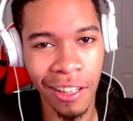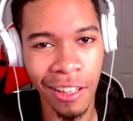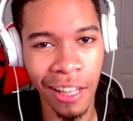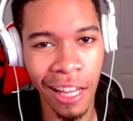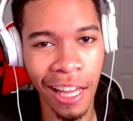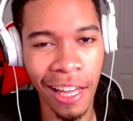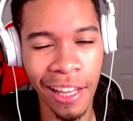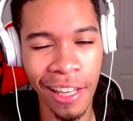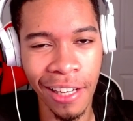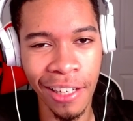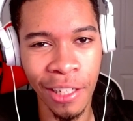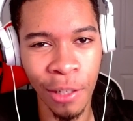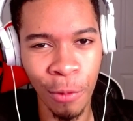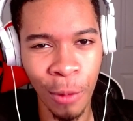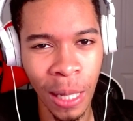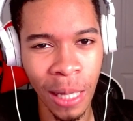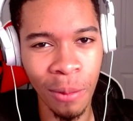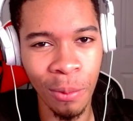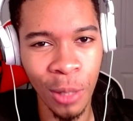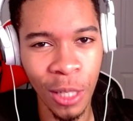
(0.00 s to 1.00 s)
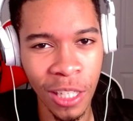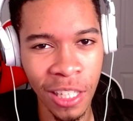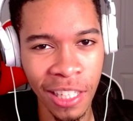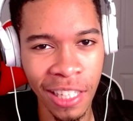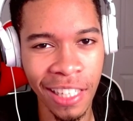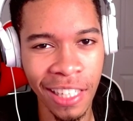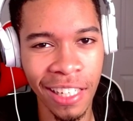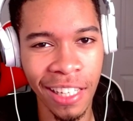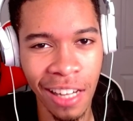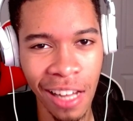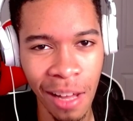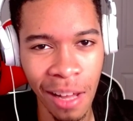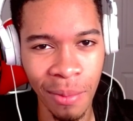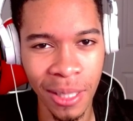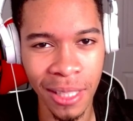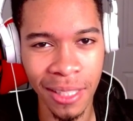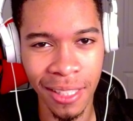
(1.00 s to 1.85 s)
And debate me in the comment